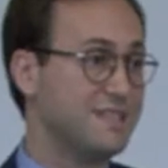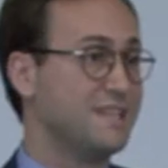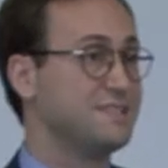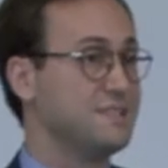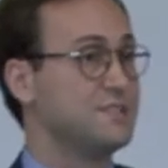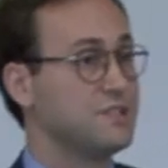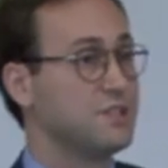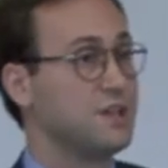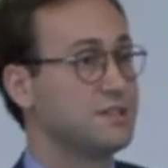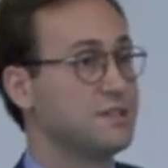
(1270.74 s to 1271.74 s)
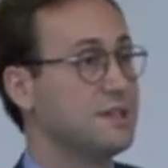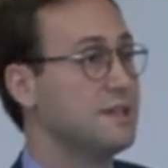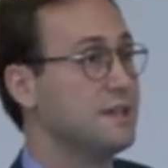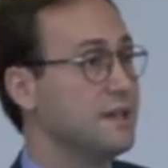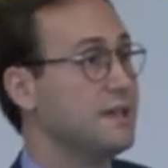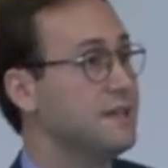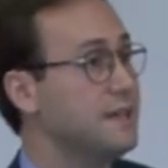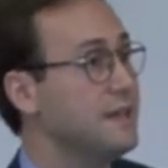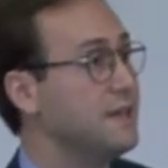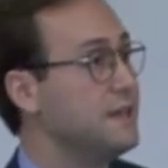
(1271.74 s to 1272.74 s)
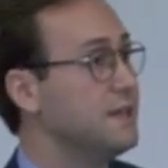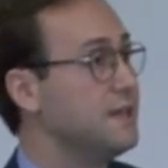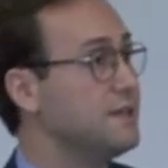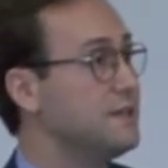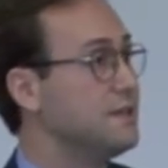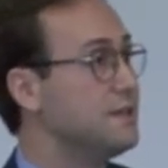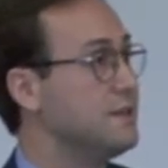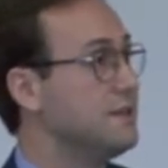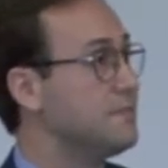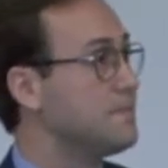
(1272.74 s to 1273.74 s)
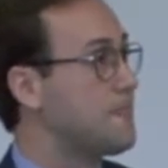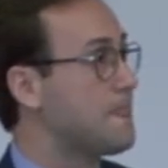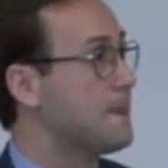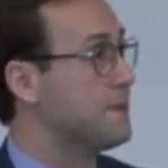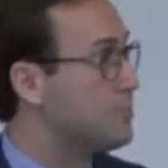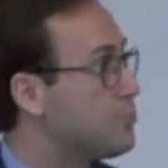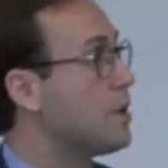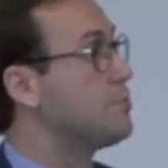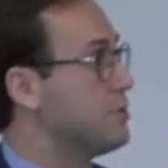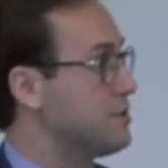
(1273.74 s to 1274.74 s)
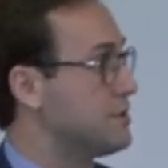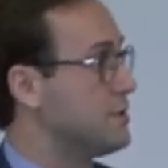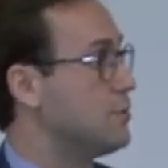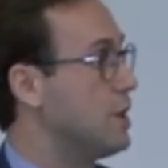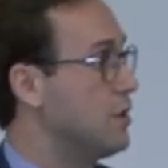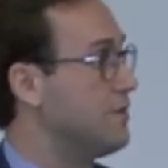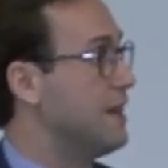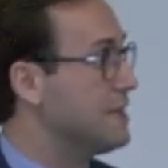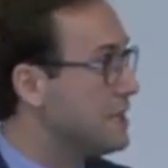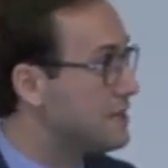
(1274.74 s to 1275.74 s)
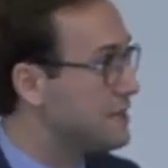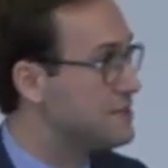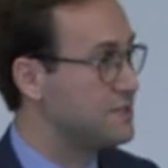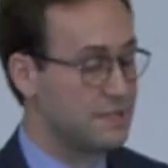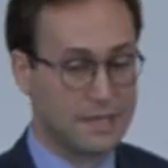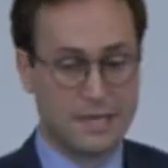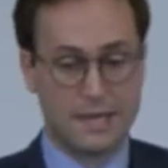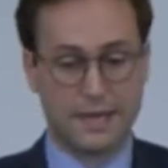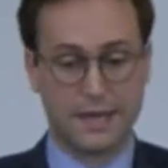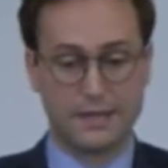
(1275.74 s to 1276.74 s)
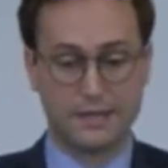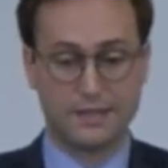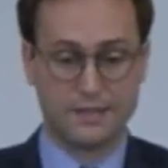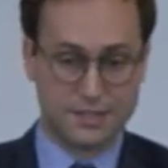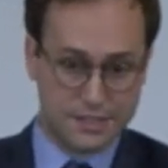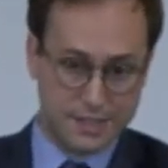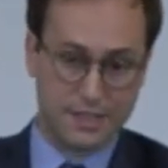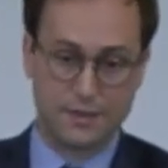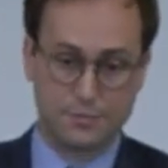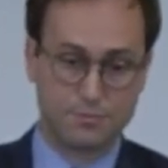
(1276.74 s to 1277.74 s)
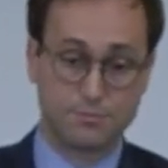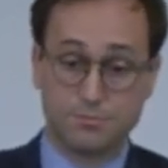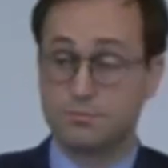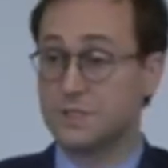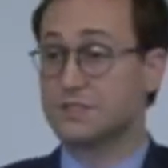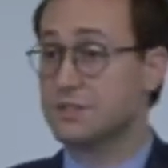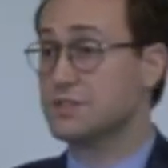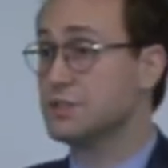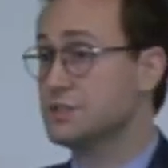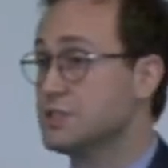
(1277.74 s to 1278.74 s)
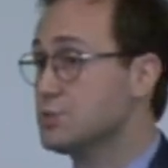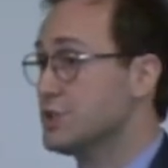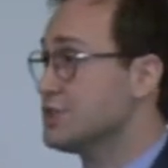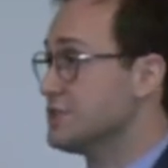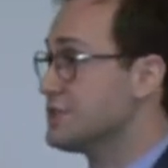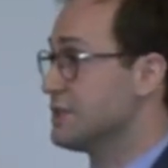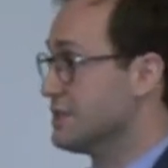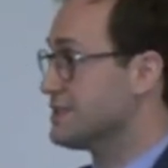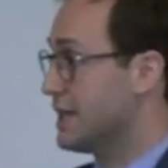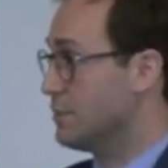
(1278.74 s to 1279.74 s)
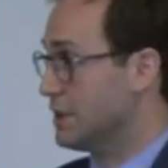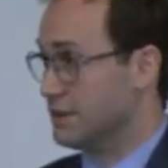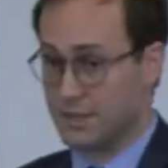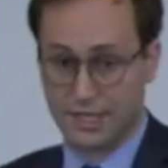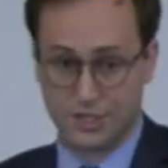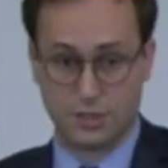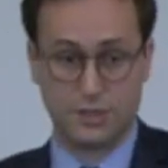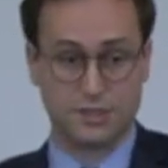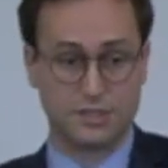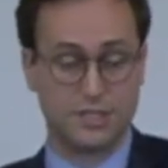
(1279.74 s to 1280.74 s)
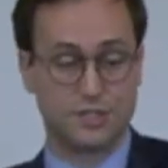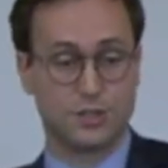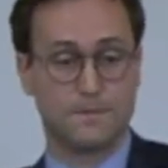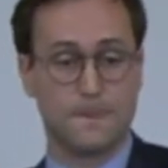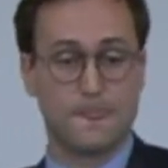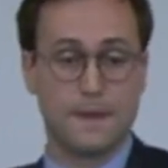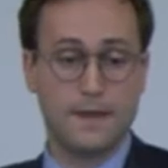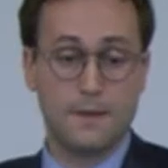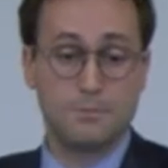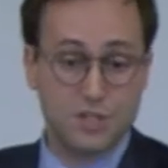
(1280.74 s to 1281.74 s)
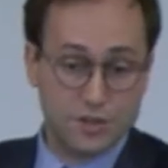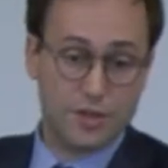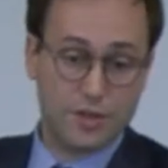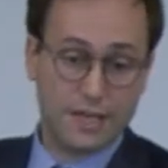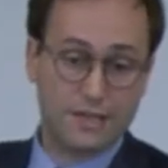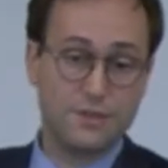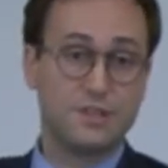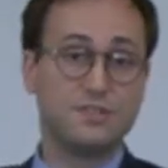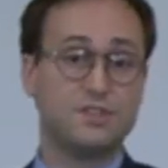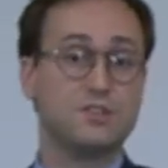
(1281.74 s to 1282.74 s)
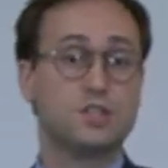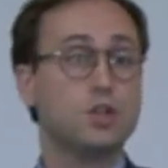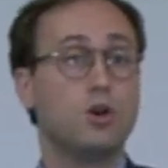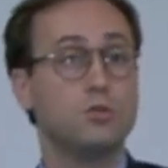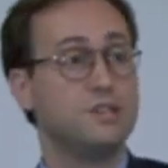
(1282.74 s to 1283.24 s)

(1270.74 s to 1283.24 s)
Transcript: says this is not a, a uh, the, the, the proper way of handling this and it is uh, the, the situation is still the same under the national legislation. Missionary activities, there is no